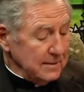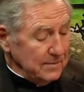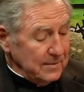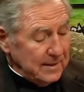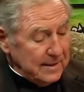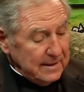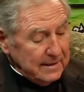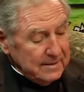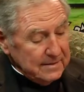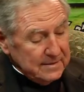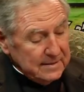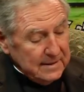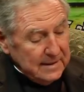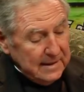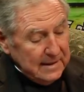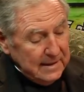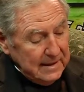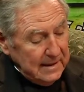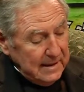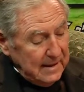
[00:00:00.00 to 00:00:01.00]
Wow.
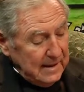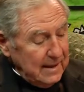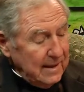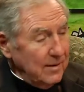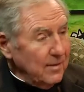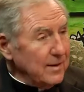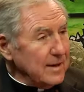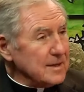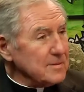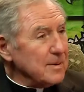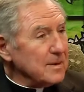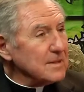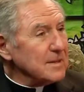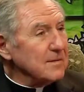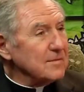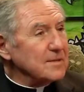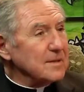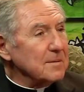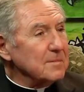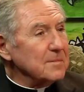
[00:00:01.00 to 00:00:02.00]
You know, and especially
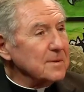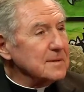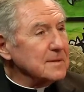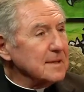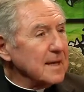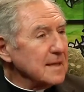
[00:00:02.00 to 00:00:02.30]
if someone's,